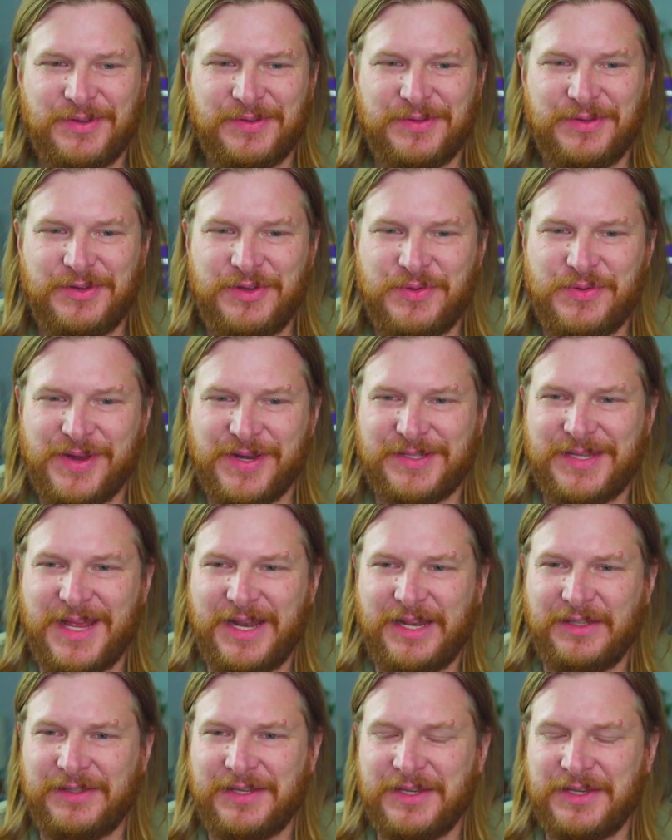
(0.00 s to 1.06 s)
new
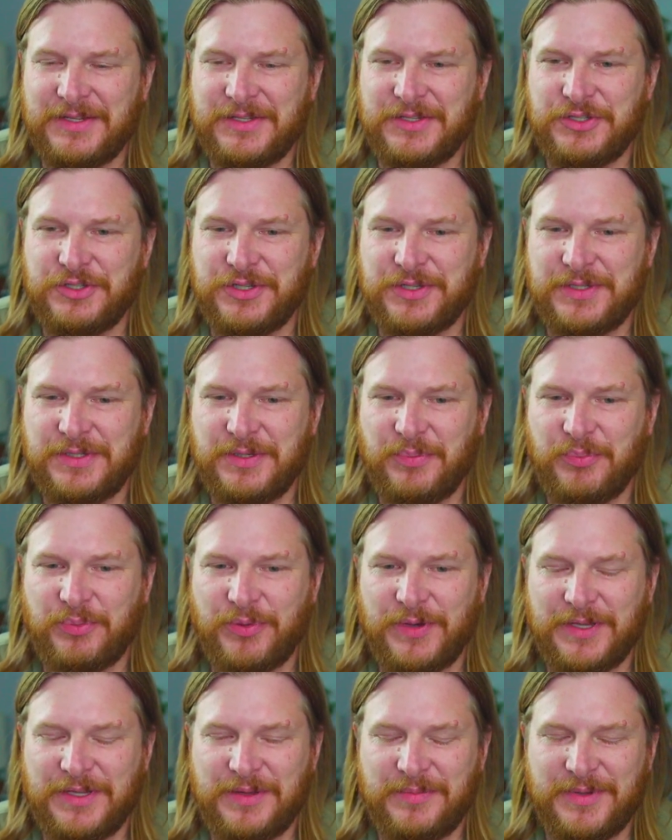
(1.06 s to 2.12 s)
exciting things just to
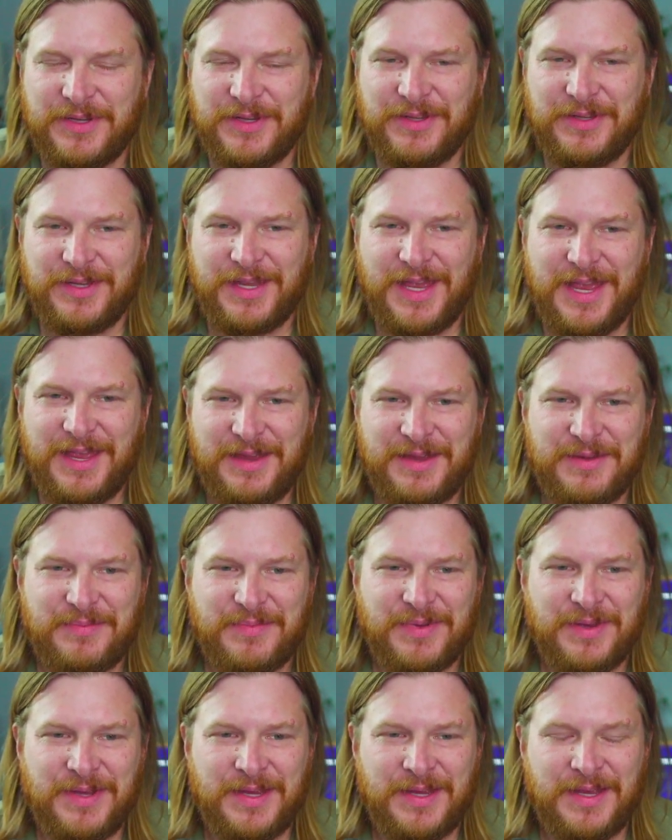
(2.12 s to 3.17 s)
bring them into the
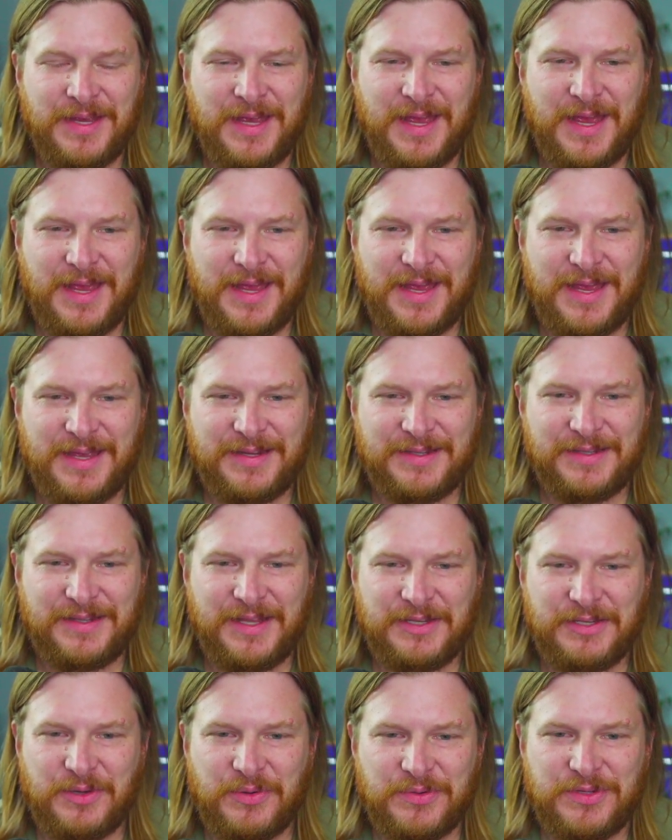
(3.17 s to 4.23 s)
game, and
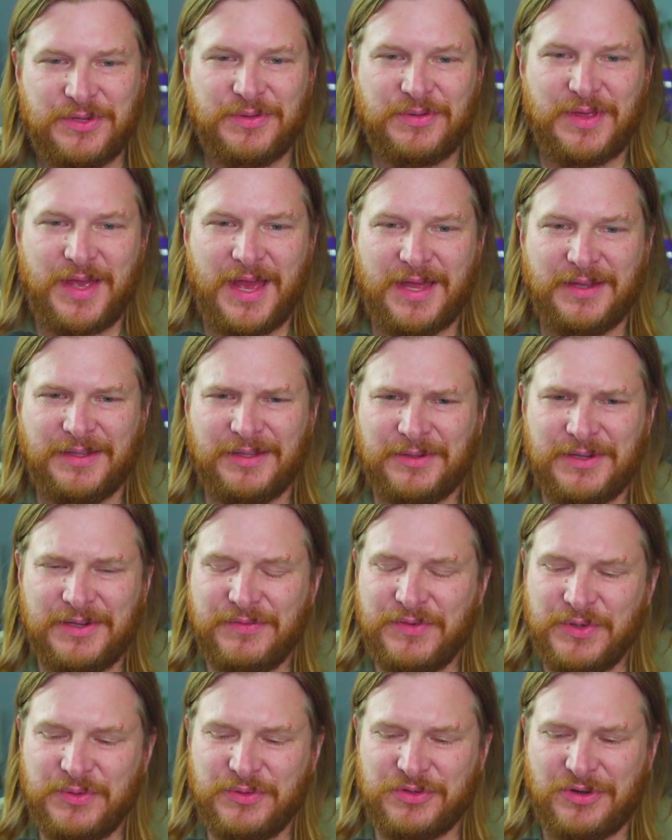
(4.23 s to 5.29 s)
they don't do that. They don't
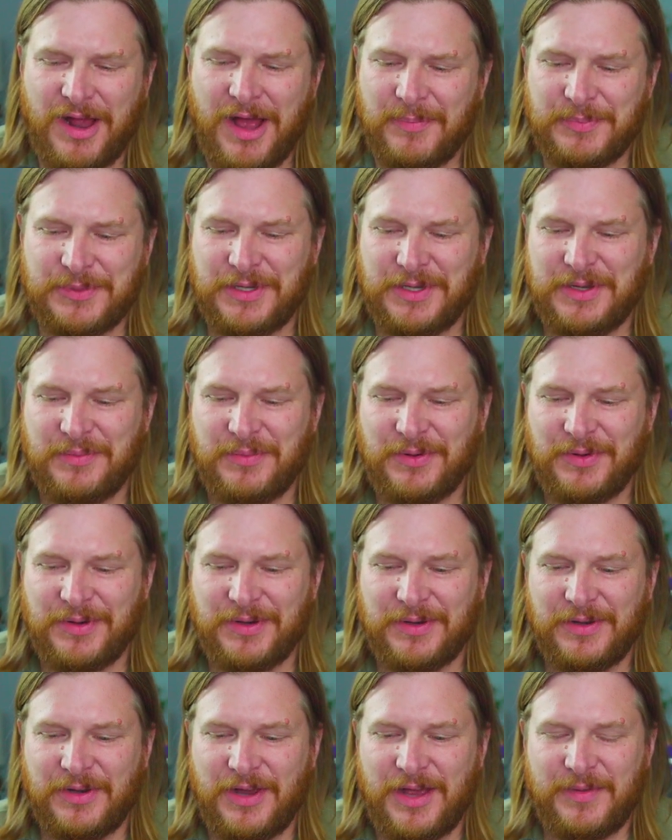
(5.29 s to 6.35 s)
even do drops
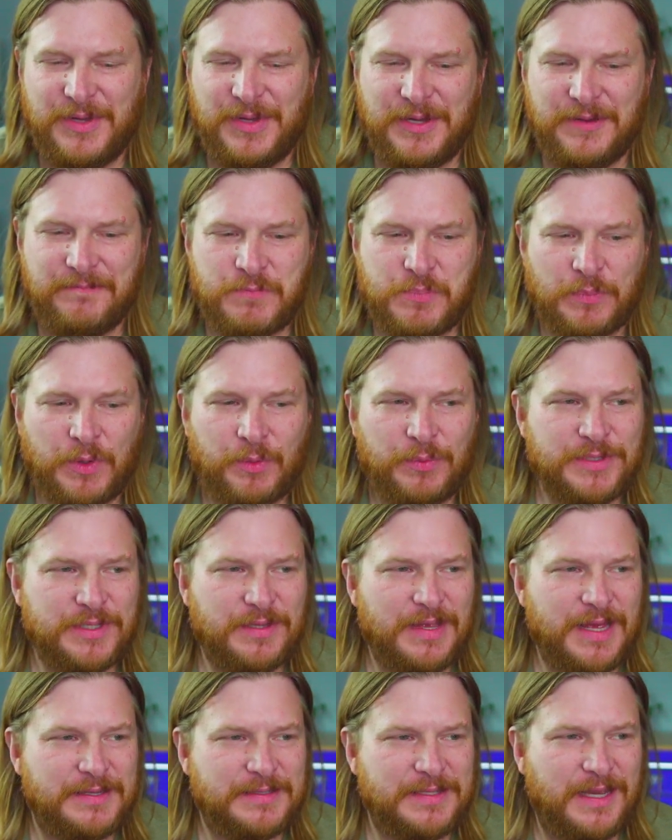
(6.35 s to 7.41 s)
anymore. I mean, when's the
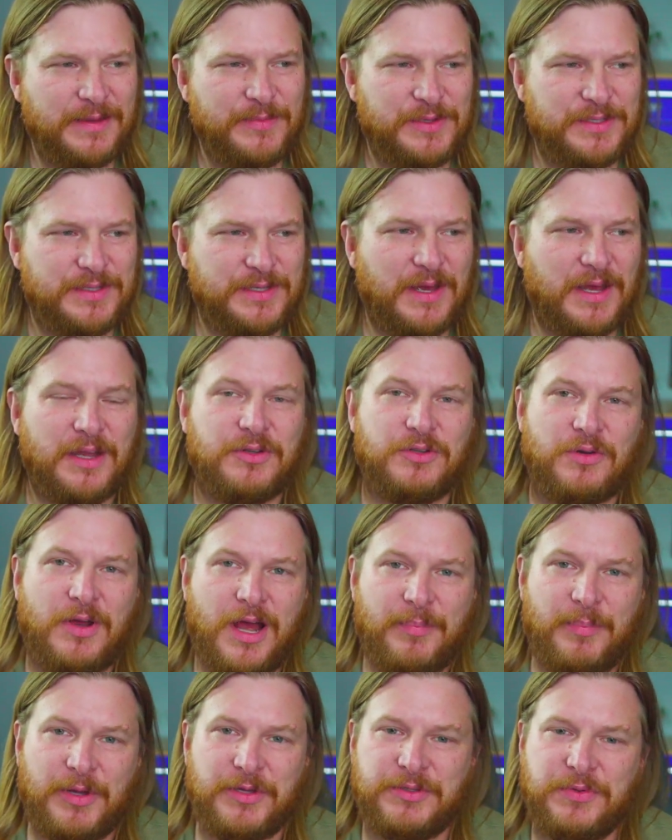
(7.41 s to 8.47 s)
last time you saw a
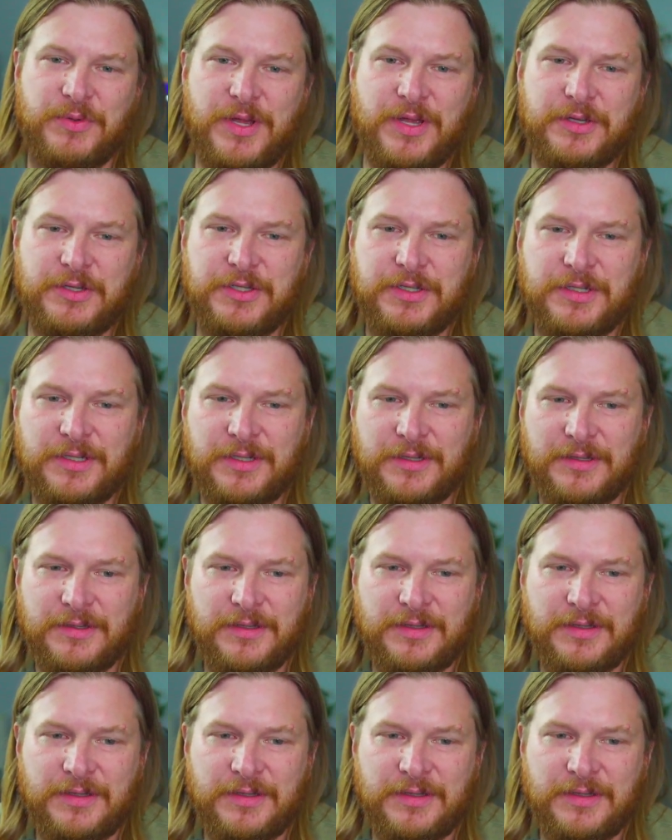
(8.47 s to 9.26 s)
drop on Twitch?